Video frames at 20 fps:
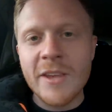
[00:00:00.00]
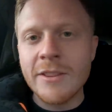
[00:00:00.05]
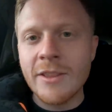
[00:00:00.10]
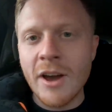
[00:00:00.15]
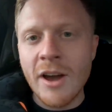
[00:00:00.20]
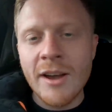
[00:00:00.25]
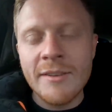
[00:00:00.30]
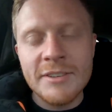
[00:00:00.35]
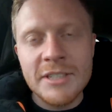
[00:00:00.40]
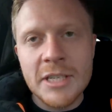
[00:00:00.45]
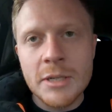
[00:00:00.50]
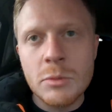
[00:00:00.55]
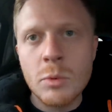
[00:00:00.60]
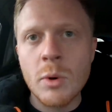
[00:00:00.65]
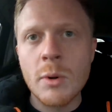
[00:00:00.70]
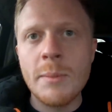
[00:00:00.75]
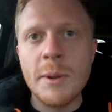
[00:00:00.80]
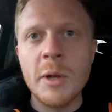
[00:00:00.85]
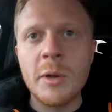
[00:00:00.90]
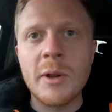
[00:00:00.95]
that either didn't
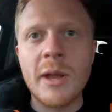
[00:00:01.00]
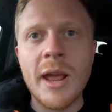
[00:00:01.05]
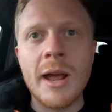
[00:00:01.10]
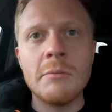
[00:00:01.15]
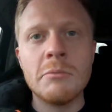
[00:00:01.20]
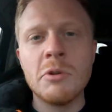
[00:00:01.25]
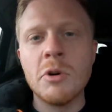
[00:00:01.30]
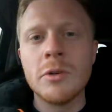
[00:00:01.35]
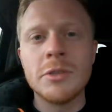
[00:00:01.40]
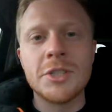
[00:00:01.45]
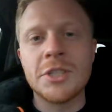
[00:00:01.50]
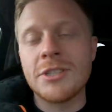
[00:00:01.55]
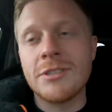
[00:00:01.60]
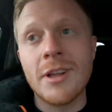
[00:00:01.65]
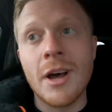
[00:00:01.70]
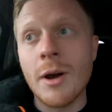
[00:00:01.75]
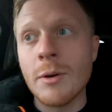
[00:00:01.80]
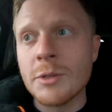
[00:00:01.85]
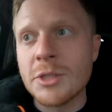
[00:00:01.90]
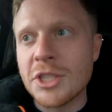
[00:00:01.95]
want to be on camera or
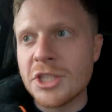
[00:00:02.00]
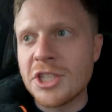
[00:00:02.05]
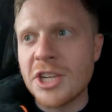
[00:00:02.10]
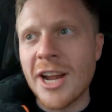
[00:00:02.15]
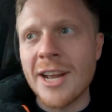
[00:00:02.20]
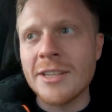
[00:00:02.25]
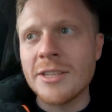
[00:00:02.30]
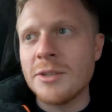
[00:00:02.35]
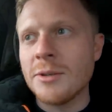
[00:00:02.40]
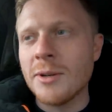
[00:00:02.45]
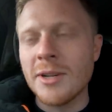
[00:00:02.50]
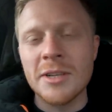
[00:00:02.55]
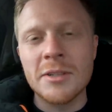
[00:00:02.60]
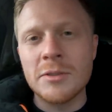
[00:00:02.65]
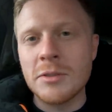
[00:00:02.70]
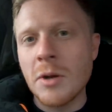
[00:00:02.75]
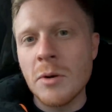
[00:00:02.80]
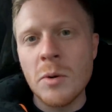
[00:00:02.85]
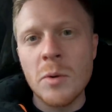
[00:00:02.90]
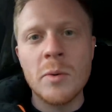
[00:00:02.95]
just that I was just chatting to and I
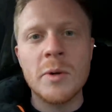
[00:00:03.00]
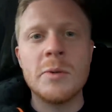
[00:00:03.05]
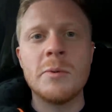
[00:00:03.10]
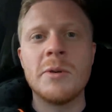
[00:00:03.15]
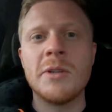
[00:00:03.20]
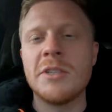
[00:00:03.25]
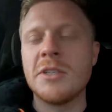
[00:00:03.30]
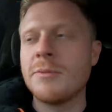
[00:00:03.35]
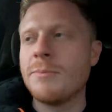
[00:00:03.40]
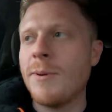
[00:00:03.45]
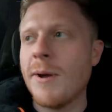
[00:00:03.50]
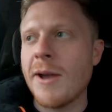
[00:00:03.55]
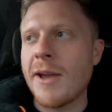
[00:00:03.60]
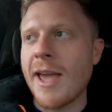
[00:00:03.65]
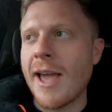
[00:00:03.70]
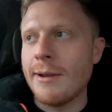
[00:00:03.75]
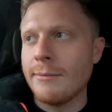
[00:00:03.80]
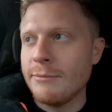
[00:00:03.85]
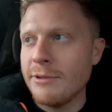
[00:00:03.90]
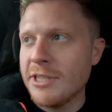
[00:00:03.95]
don't always want to just put a
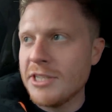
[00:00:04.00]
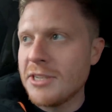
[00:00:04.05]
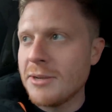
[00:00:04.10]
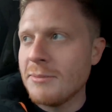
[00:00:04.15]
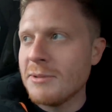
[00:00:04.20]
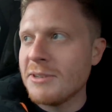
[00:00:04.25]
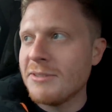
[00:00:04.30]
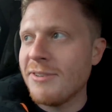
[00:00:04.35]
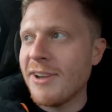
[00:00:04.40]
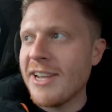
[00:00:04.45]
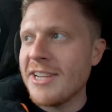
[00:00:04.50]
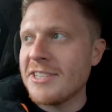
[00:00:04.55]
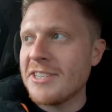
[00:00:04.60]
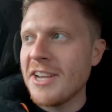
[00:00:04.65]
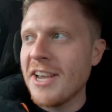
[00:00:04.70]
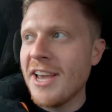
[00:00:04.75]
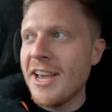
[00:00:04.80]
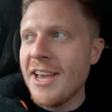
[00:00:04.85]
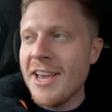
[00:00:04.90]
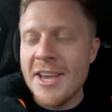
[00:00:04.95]
camera in someone's
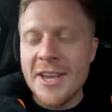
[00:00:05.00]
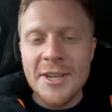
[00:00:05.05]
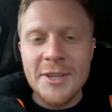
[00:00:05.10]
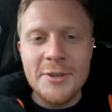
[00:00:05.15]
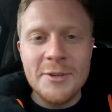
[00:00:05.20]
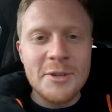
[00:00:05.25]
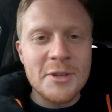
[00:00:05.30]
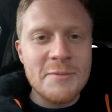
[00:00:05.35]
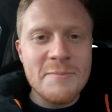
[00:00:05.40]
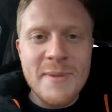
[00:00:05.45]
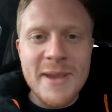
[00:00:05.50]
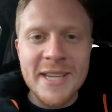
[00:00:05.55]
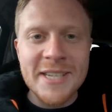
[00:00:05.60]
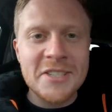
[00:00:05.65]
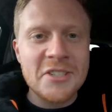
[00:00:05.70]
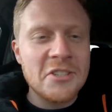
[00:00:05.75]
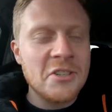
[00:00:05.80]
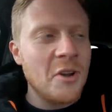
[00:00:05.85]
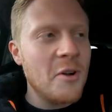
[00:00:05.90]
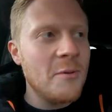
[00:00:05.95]
face. You just
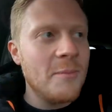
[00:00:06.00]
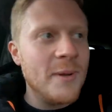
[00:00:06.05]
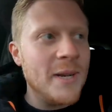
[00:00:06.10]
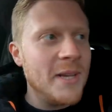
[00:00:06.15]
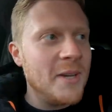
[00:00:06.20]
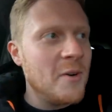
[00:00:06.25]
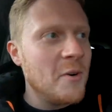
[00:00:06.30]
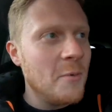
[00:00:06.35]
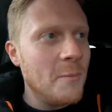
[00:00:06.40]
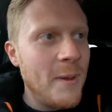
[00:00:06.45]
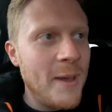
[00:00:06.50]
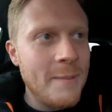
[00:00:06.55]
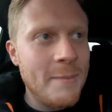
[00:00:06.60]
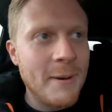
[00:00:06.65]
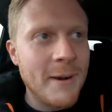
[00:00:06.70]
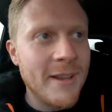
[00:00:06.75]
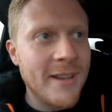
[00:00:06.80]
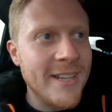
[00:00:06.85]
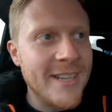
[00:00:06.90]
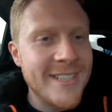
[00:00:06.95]
meet so many cool
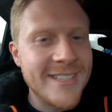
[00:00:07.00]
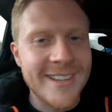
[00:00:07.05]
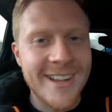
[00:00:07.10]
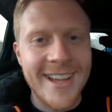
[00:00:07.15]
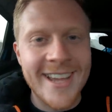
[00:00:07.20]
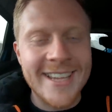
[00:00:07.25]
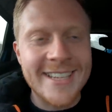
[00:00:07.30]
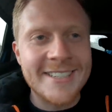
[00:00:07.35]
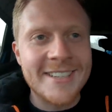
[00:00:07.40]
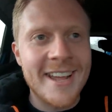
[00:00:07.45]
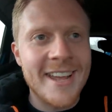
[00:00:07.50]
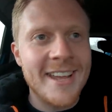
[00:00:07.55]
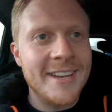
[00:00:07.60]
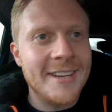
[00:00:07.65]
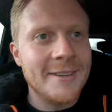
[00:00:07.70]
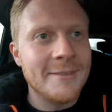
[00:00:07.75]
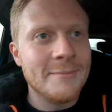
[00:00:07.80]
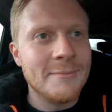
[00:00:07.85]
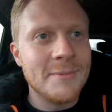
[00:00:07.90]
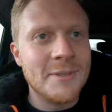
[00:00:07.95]
people at these like
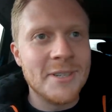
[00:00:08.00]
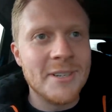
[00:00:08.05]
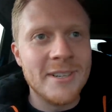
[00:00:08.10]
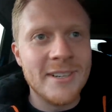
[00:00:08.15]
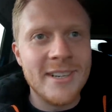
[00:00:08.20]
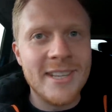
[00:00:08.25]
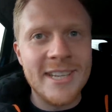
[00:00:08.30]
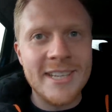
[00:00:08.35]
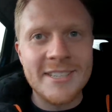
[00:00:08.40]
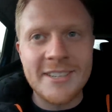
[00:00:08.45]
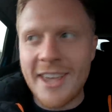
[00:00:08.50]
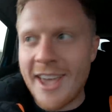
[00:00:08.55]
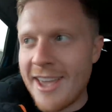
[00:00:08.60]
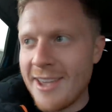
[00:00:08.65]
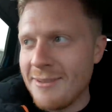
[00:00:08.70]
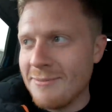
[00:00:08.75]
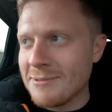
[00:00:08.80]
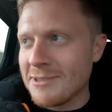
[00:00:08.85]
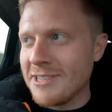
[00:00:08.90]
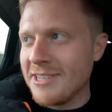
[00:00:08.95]
stadiums and these
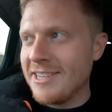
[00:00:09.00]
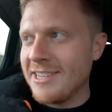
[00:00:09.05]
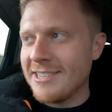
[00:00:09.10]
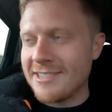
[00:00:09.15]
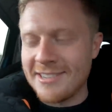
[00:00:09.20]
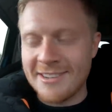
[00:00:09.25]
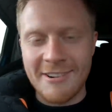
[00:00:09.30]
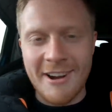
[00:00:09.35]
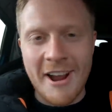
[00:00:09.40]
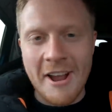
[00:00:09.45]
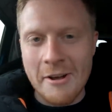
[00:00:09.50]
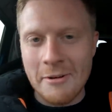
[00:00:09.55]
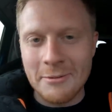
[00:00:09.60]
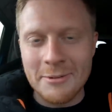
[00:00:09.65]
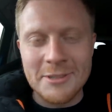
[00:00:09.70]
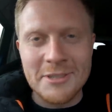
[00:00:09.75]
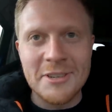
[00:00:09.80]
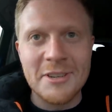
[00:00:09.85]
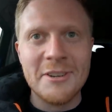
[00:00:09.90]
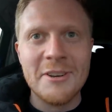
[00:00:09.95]
games and these
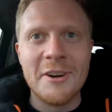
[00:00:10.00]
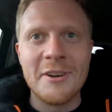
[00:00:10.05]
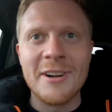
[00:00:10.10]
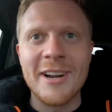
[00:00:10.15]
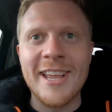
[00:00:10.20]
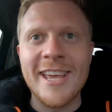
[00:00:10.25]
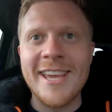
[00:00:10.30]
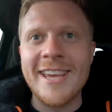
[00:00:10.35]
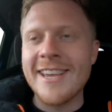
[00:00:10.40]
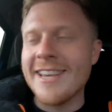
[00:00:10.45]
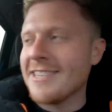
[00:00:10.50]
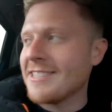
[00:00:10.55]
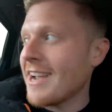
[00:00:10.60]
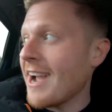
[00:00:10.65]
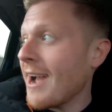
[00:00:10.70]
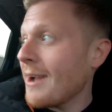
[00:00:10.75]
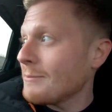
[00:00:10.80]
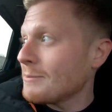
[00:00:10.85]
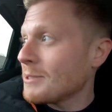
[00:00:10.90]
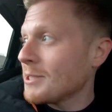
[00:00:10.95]
grounds and the non-league. It is
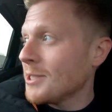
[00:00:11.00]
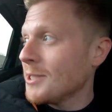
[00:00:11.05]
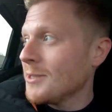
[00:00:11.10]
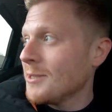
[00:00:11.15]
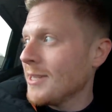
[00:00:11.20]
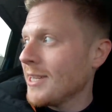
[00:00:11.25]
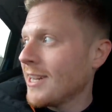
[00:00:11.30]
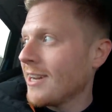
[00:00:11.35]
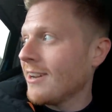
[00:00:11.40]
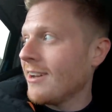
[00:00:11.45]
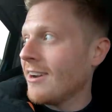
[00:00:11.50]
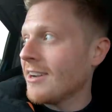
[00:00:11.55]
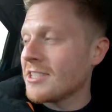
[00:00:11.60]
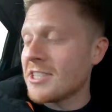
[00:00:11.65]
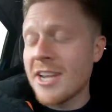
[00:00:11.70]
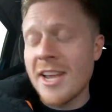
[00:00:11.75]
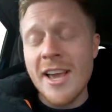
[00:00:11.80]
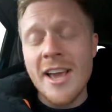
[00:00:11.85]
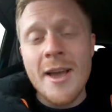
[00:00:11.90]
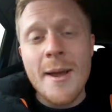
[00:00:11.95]
absolutely class.